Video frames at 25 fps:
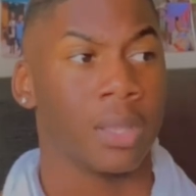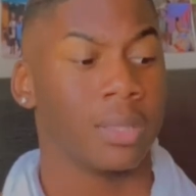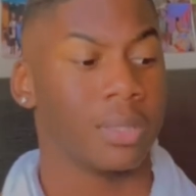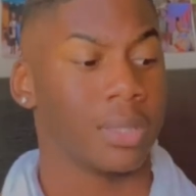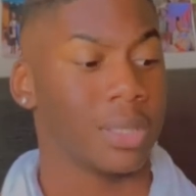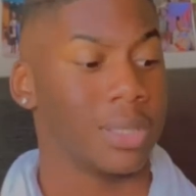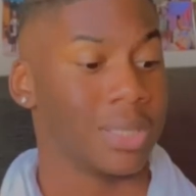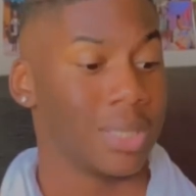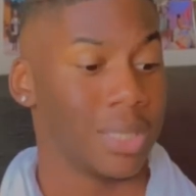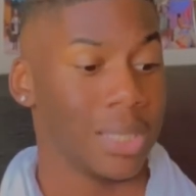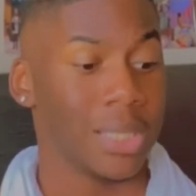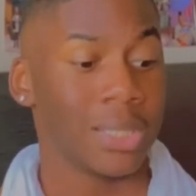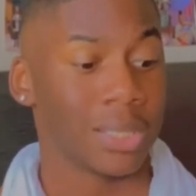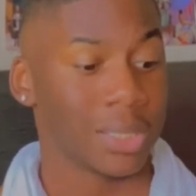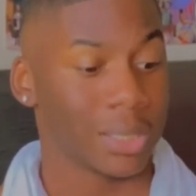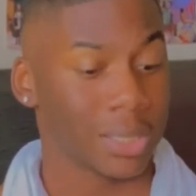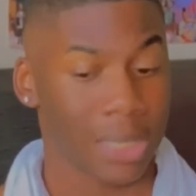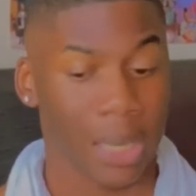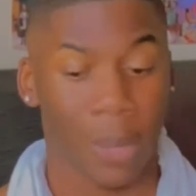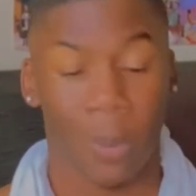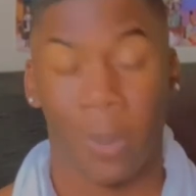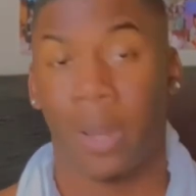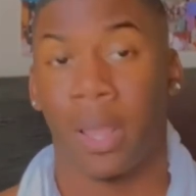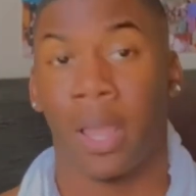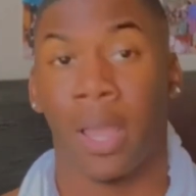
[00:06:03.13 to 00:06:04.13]
the teachers
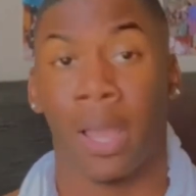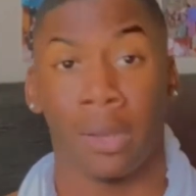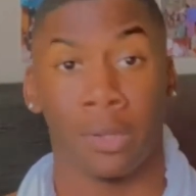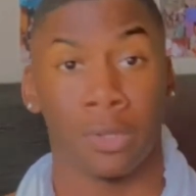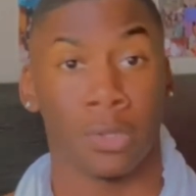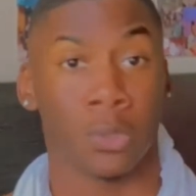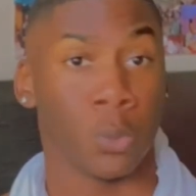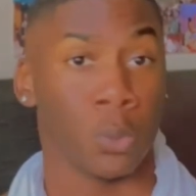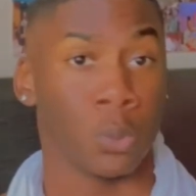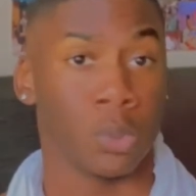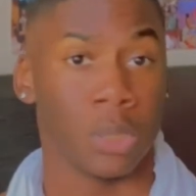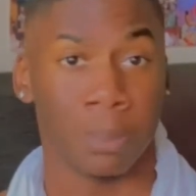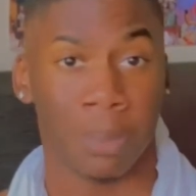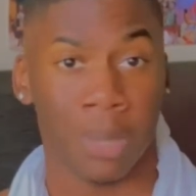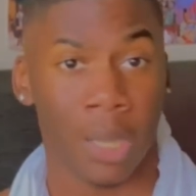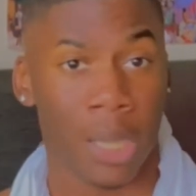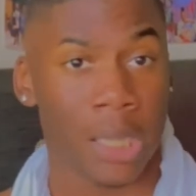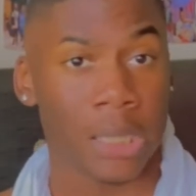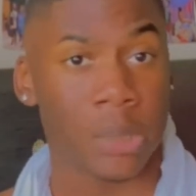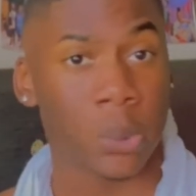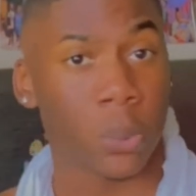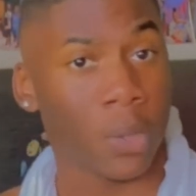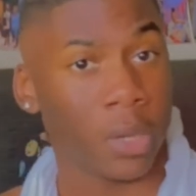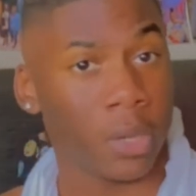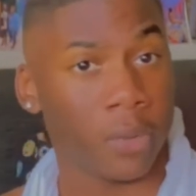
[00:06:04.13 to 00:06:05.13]
already have the school
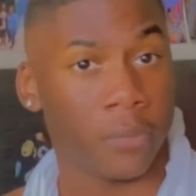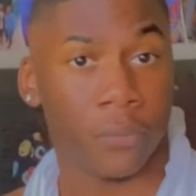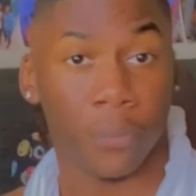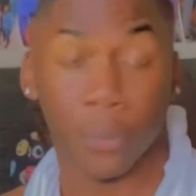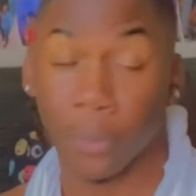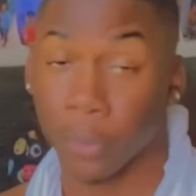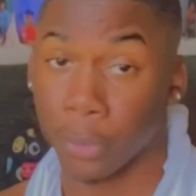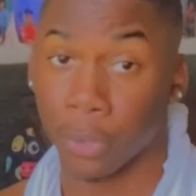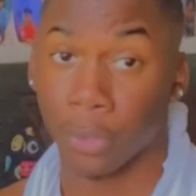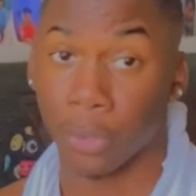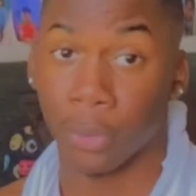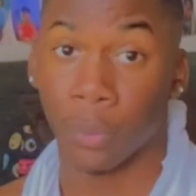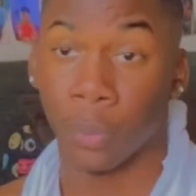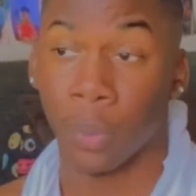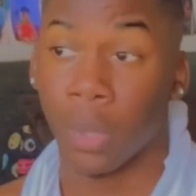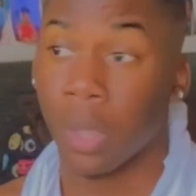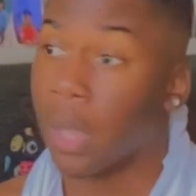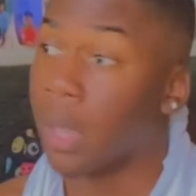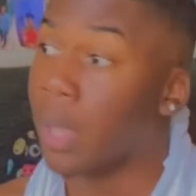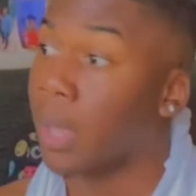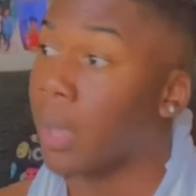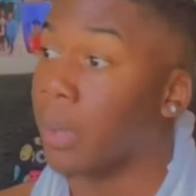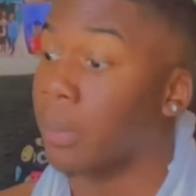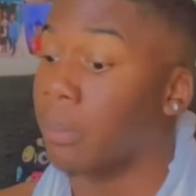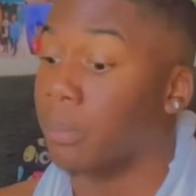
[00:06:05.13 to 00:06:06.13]
supplies ready for you
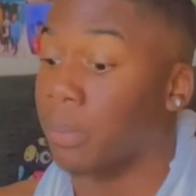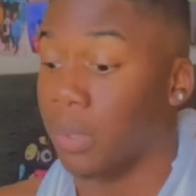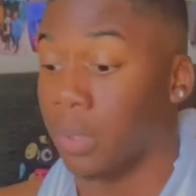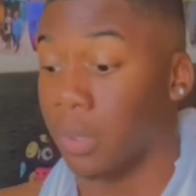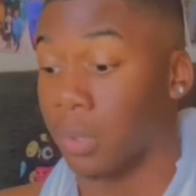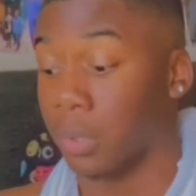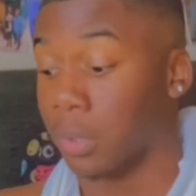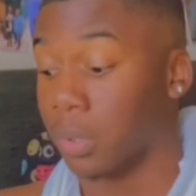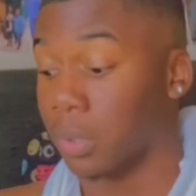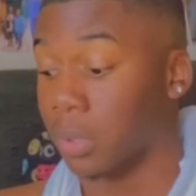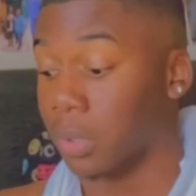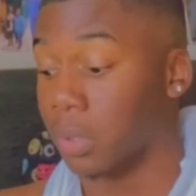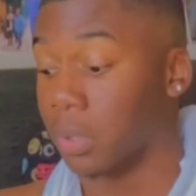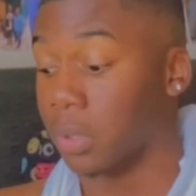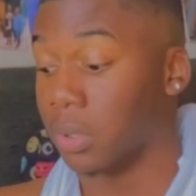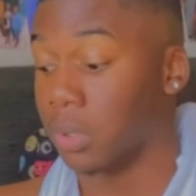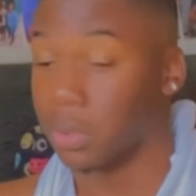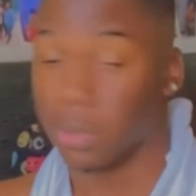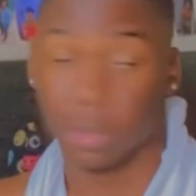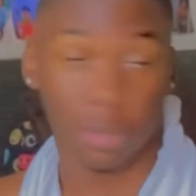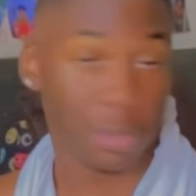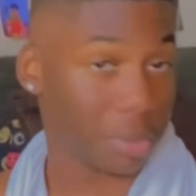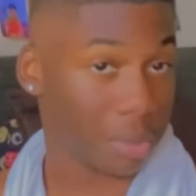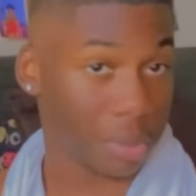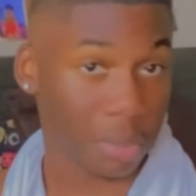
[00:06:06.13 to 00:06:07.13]
because
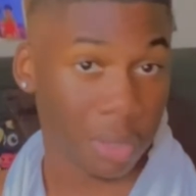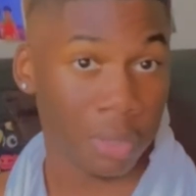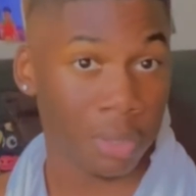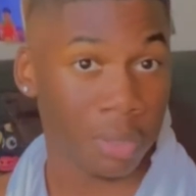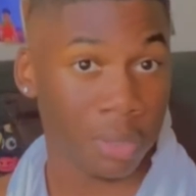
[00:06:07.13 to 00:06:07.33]
uh,